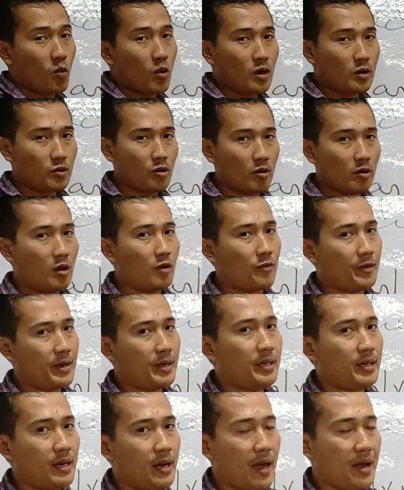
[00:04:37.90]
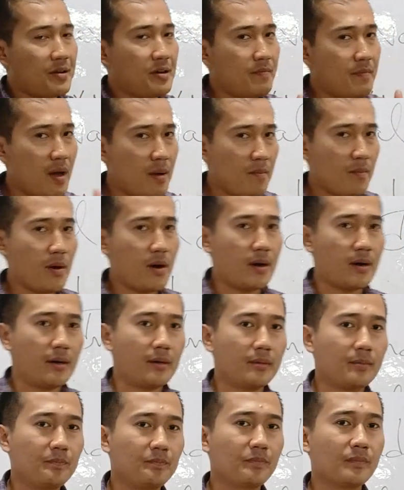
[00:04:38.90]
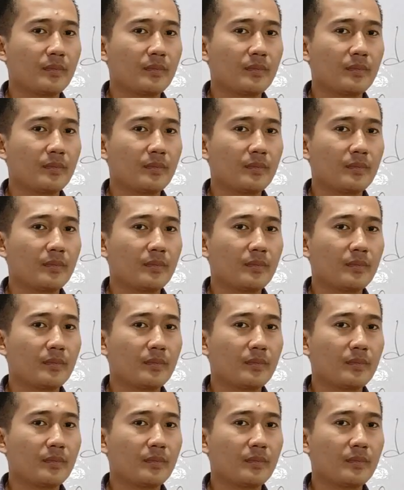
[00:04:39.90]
will rule over India. And remember,